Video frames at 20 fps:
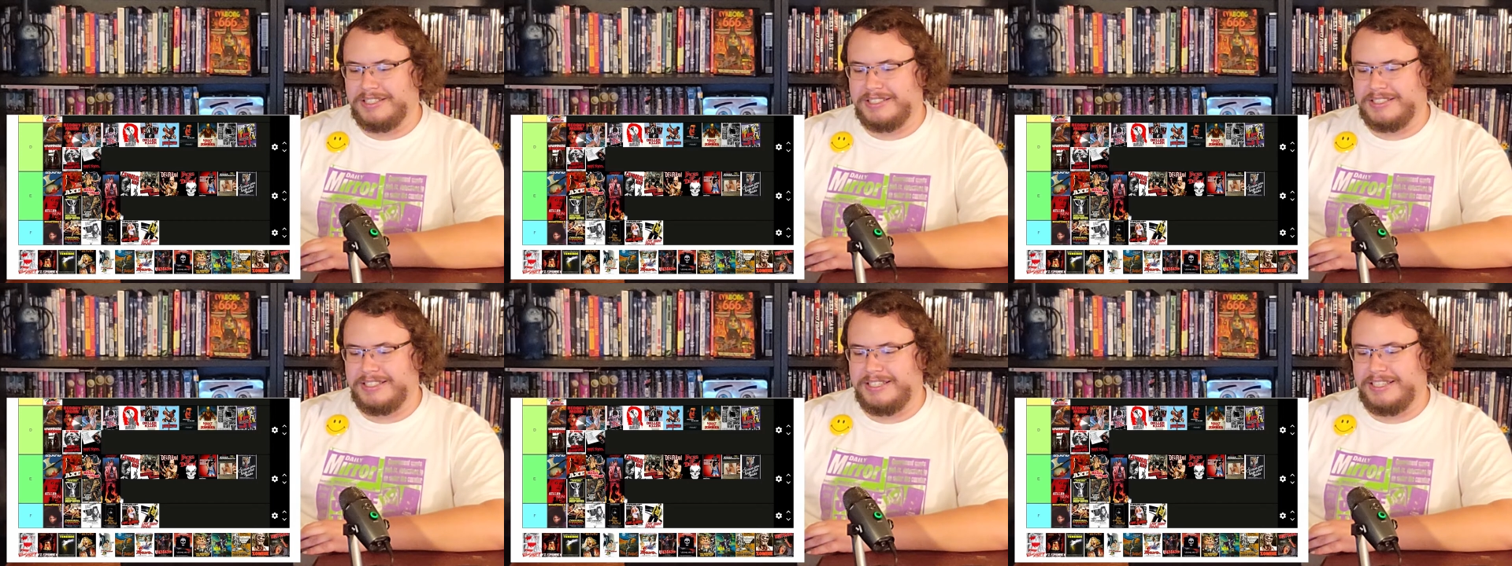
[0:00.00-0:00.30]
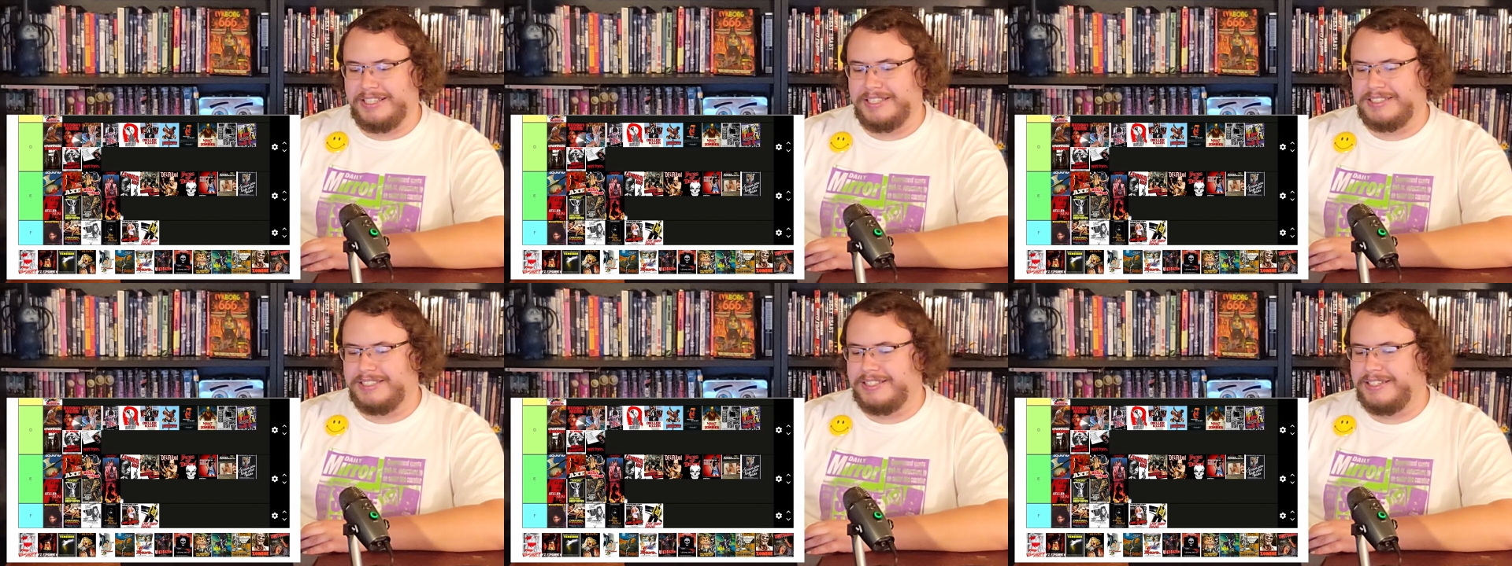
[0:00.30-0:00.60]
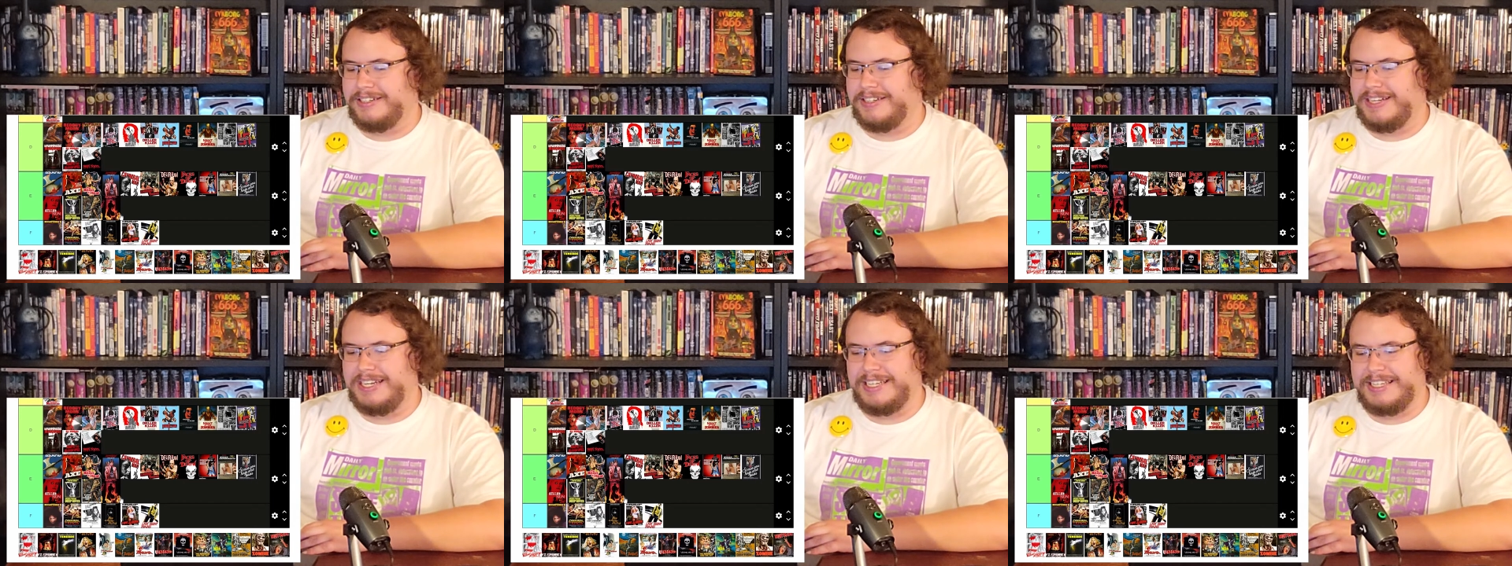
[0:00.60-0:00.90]
in E
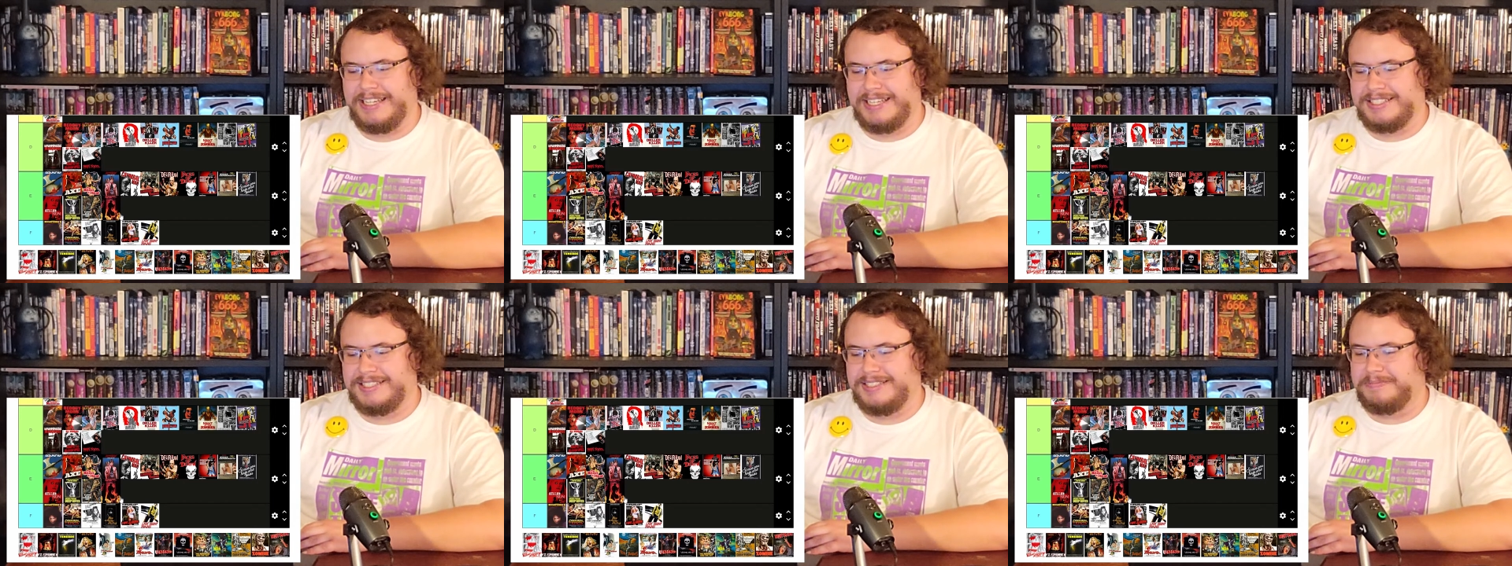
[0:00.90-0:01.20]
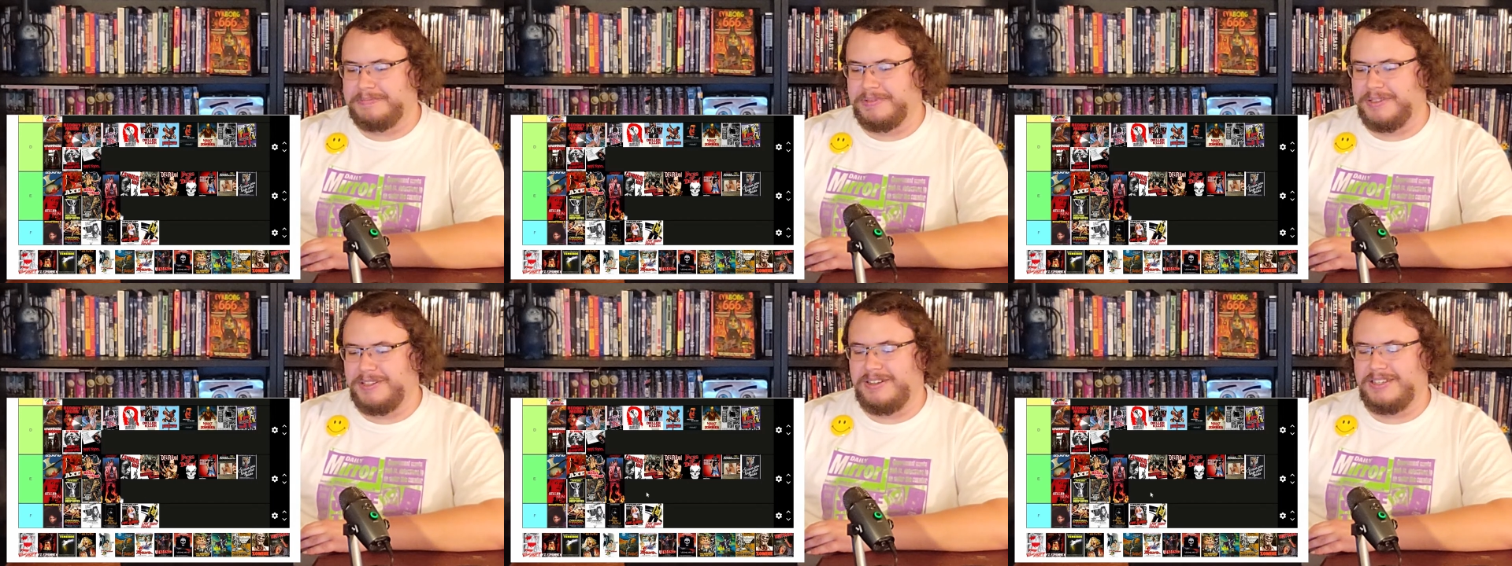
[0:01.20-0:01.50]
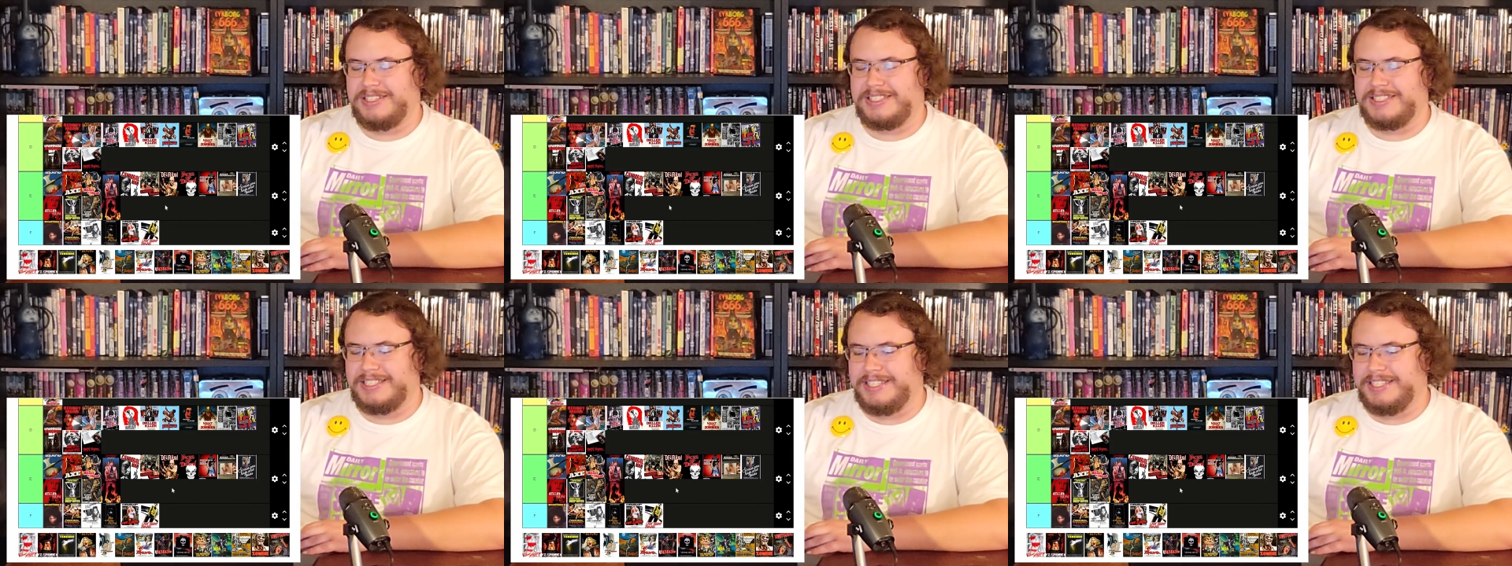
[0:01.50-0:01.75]
tier. I guess it belongs